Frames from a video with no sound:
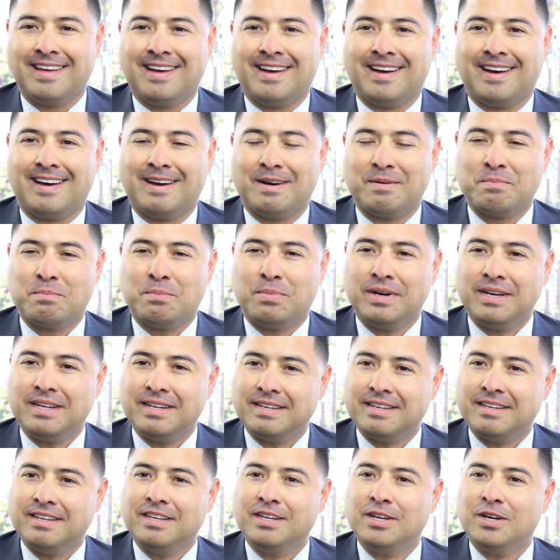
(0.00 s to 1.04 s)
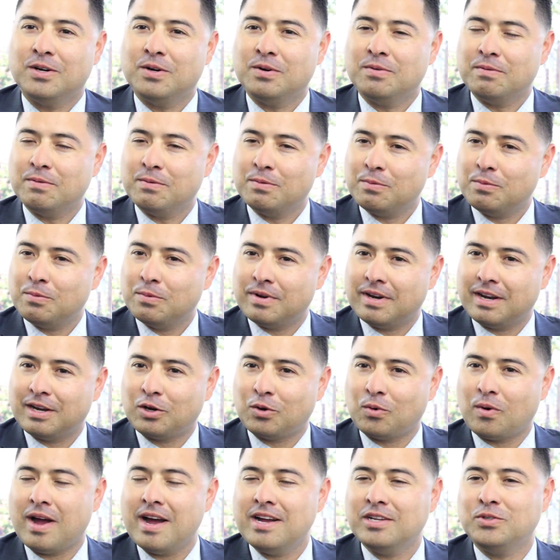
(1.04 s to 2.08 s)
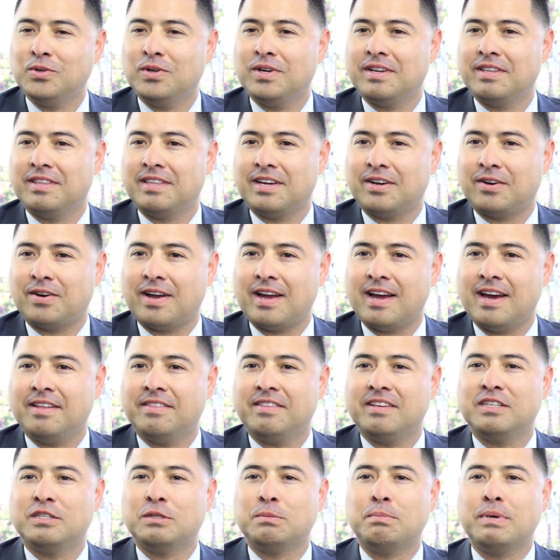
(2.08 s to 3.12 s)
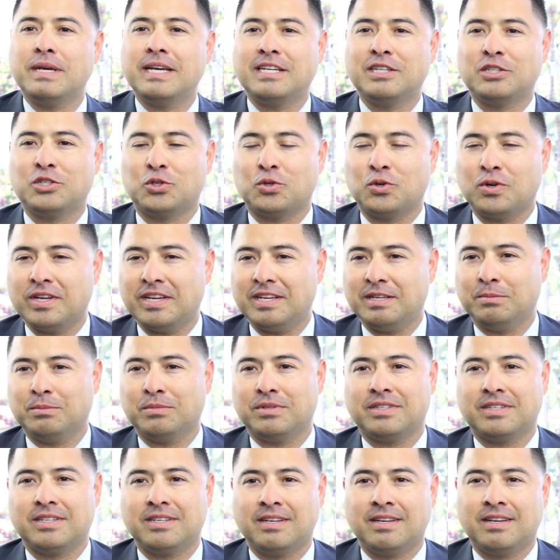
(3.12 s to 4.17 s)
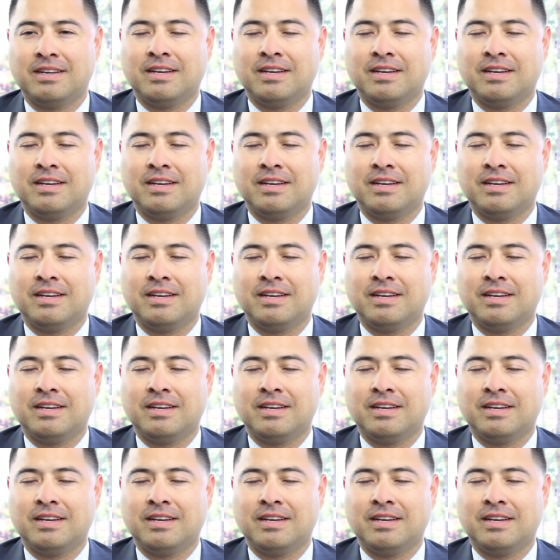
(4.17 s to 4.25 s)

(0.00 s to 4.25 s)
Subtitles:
But you know, when I graduated there, I had these big dreams